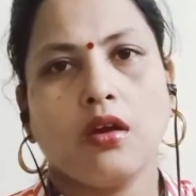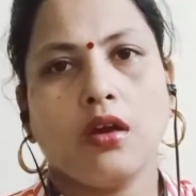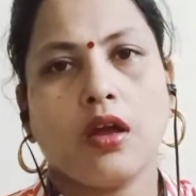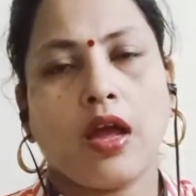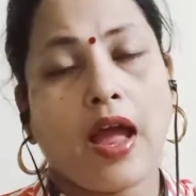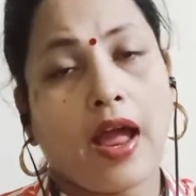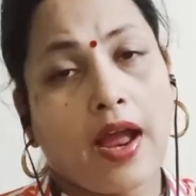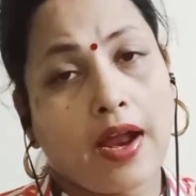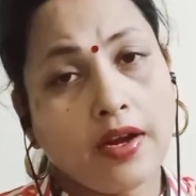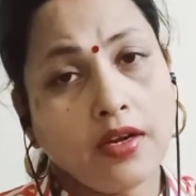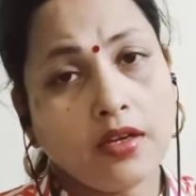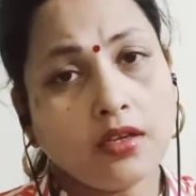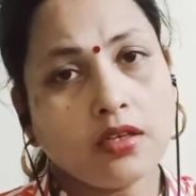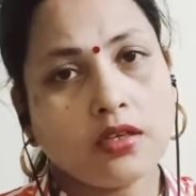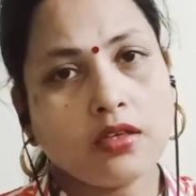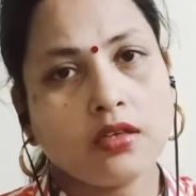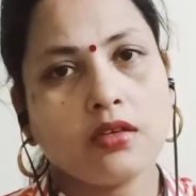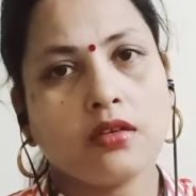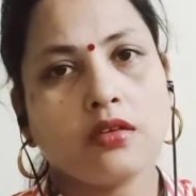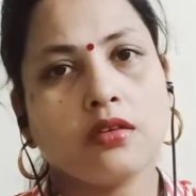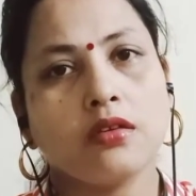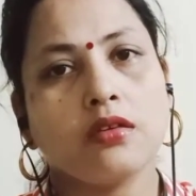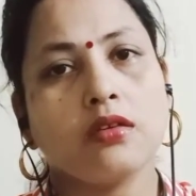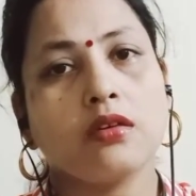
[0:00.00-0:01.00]
and
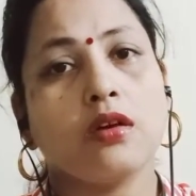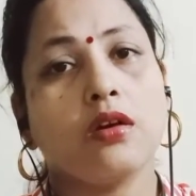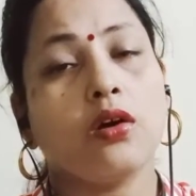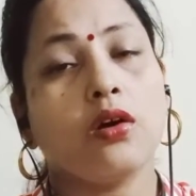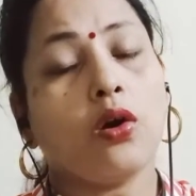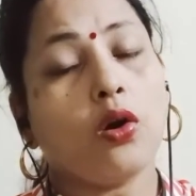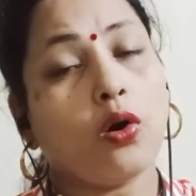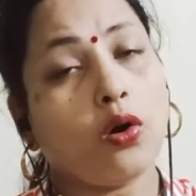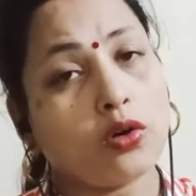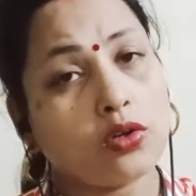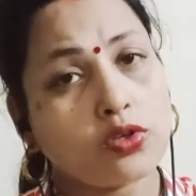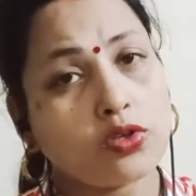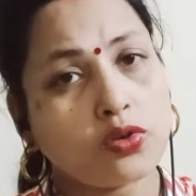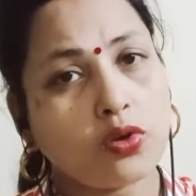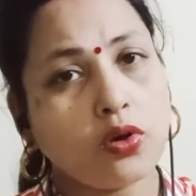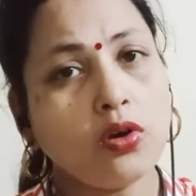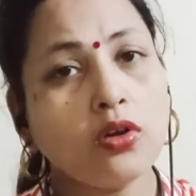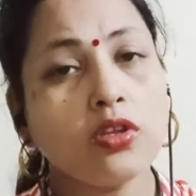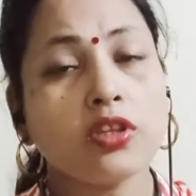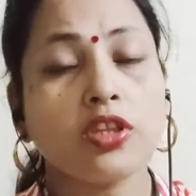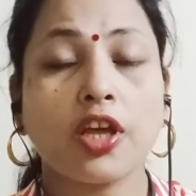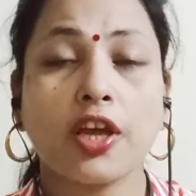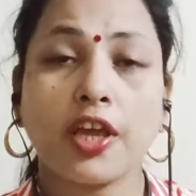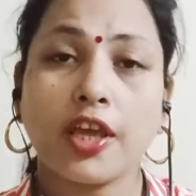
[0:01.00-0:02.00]
also
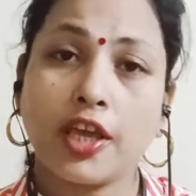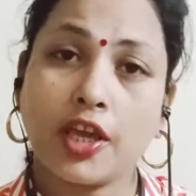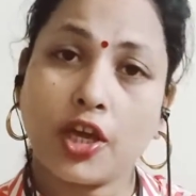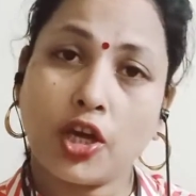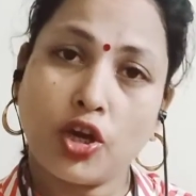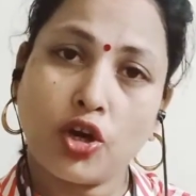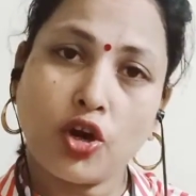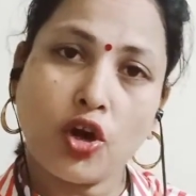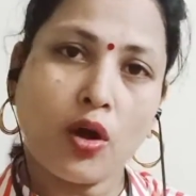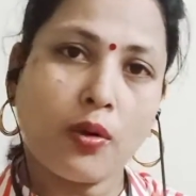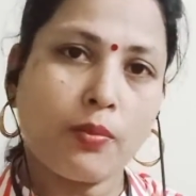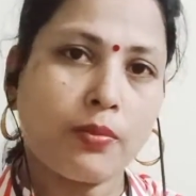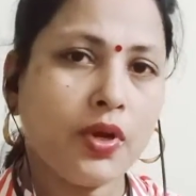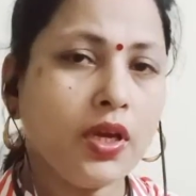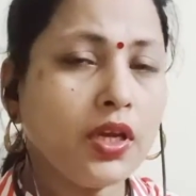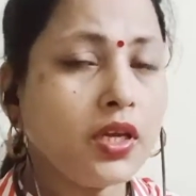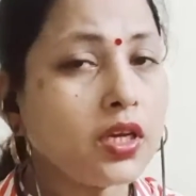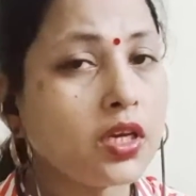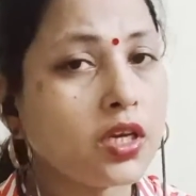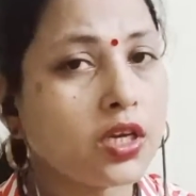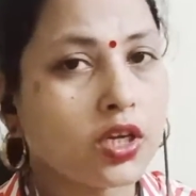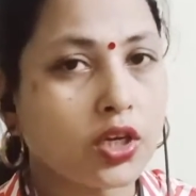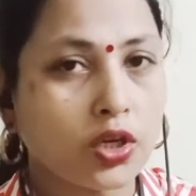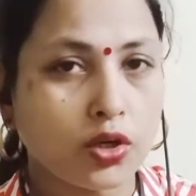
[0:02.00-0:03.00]
the
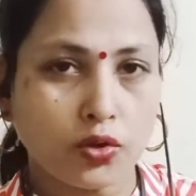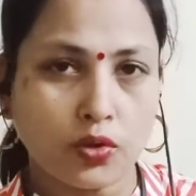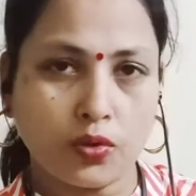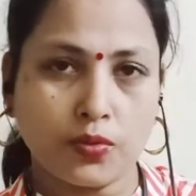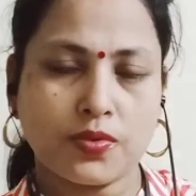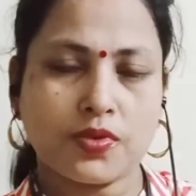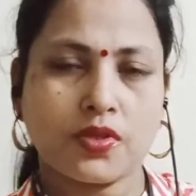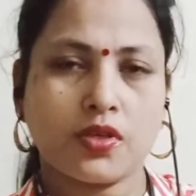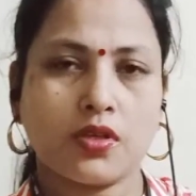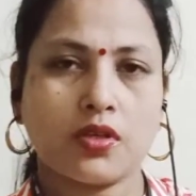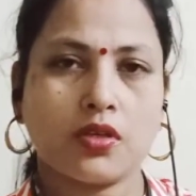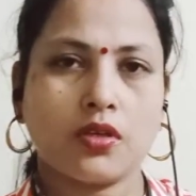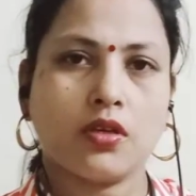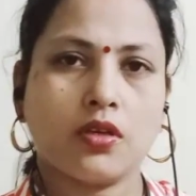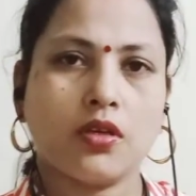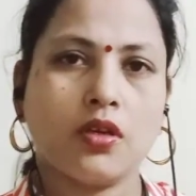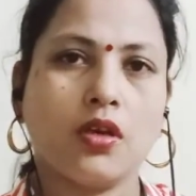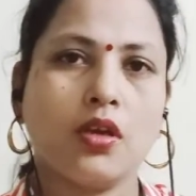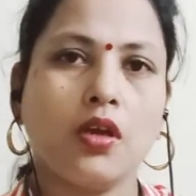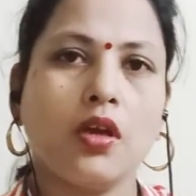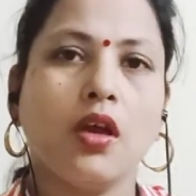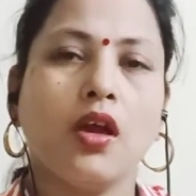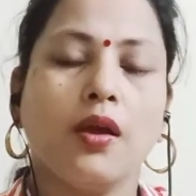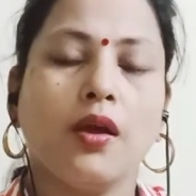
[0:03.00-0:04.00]
economic groups.
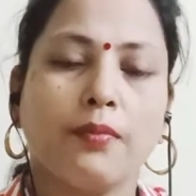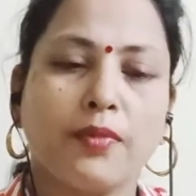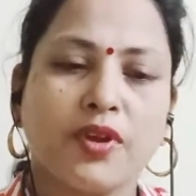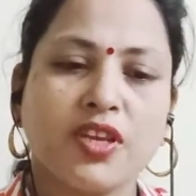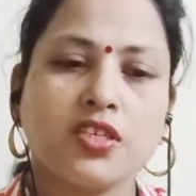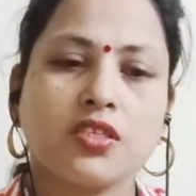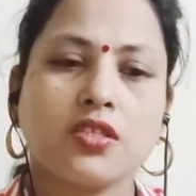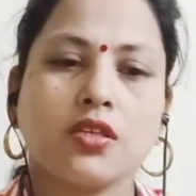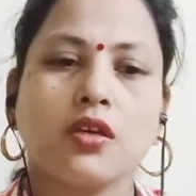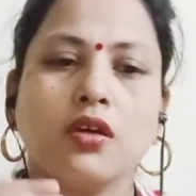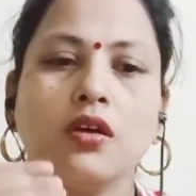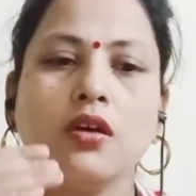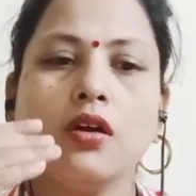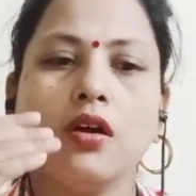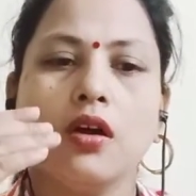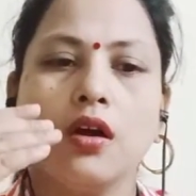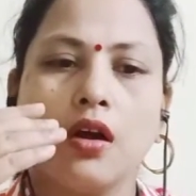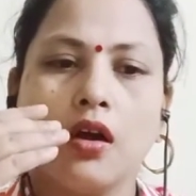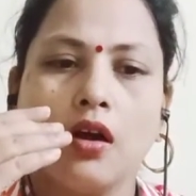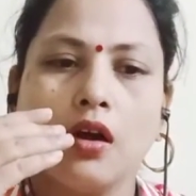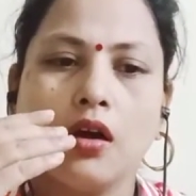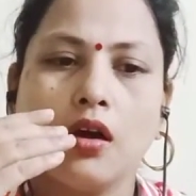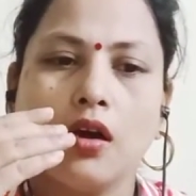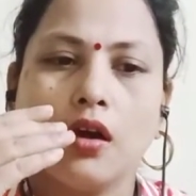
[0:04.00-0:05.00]
Means the
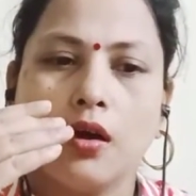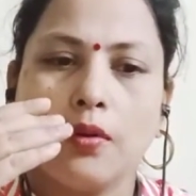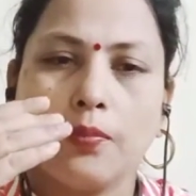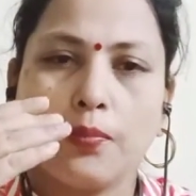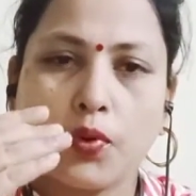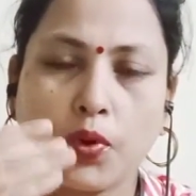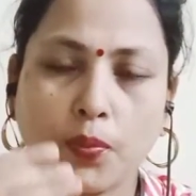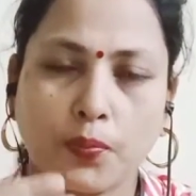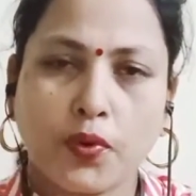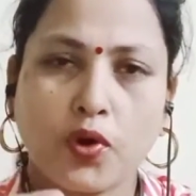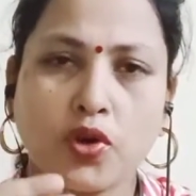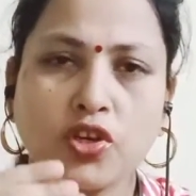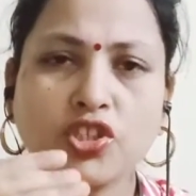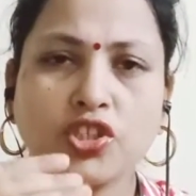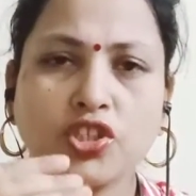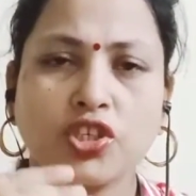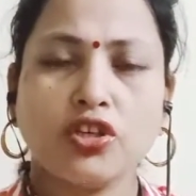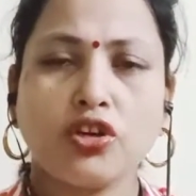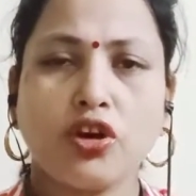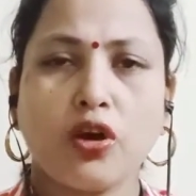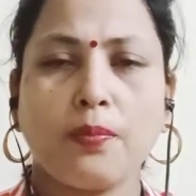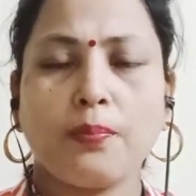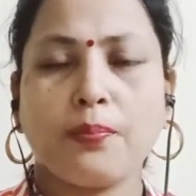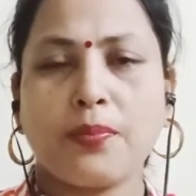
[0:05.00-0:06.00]
proportion
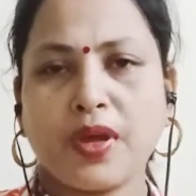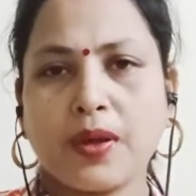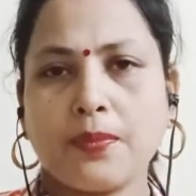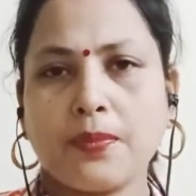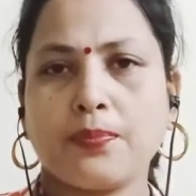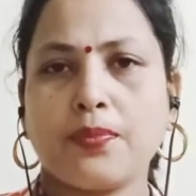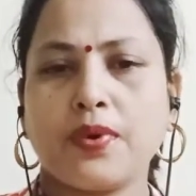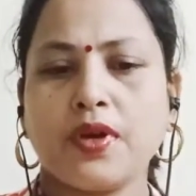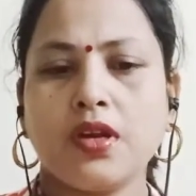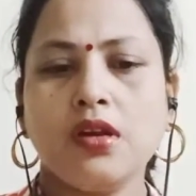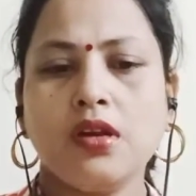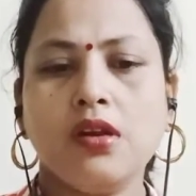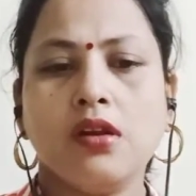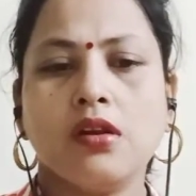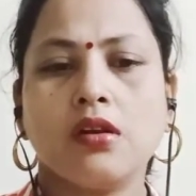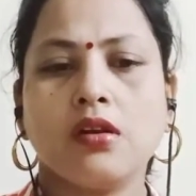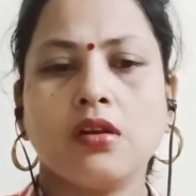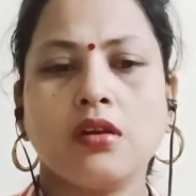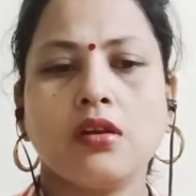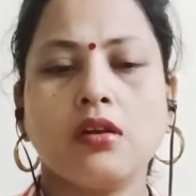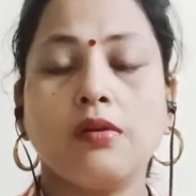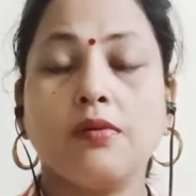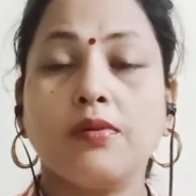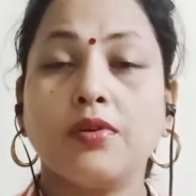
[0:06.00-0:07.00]
of people,
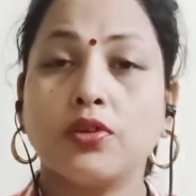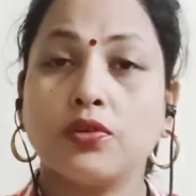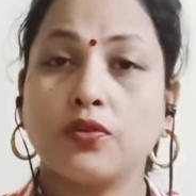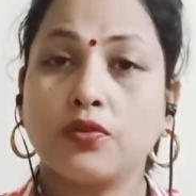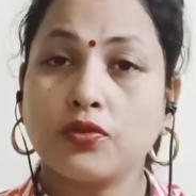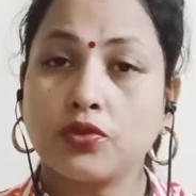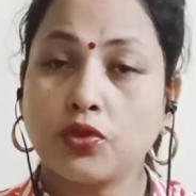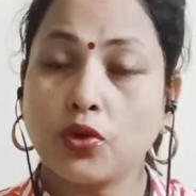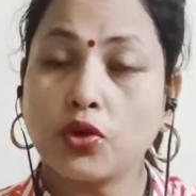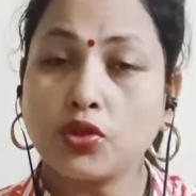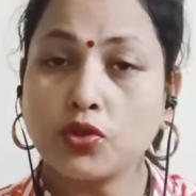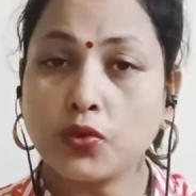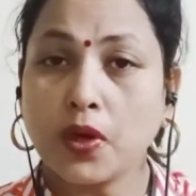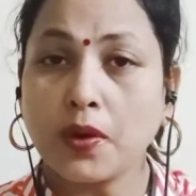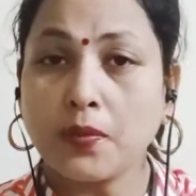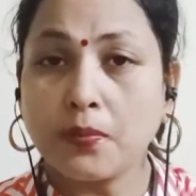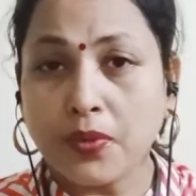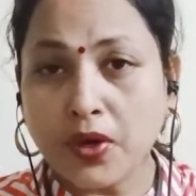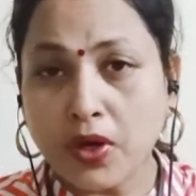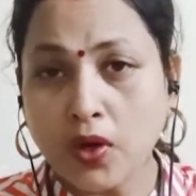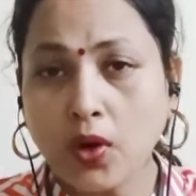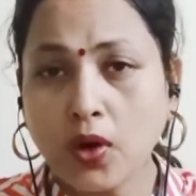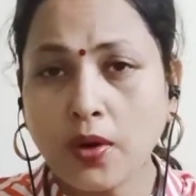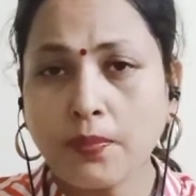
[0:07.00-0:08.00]
those who are
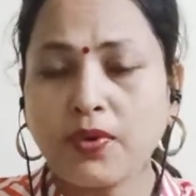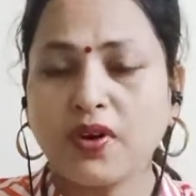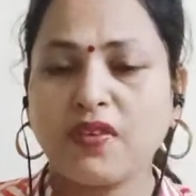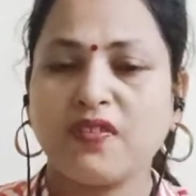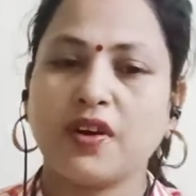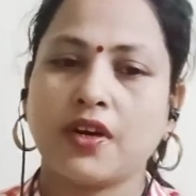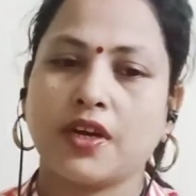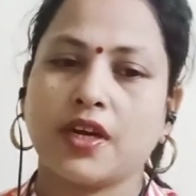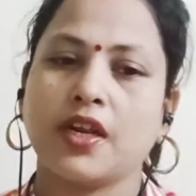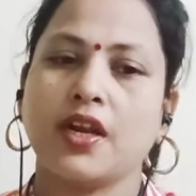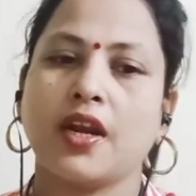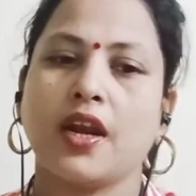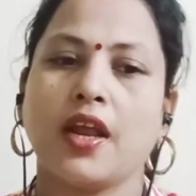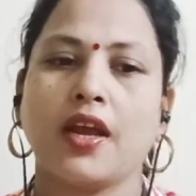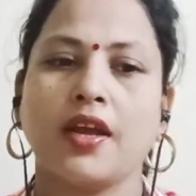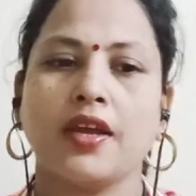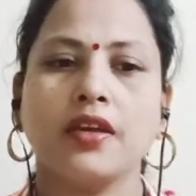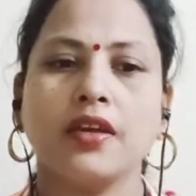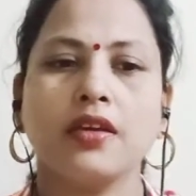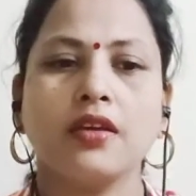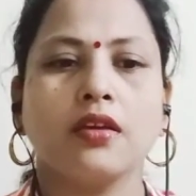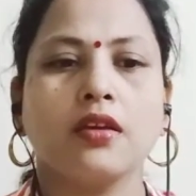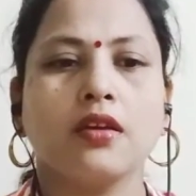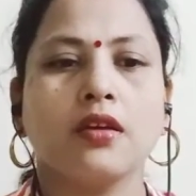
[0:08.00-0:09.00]
below poverty
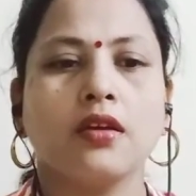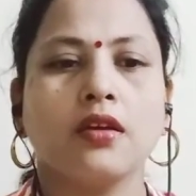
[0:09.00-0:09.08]
line,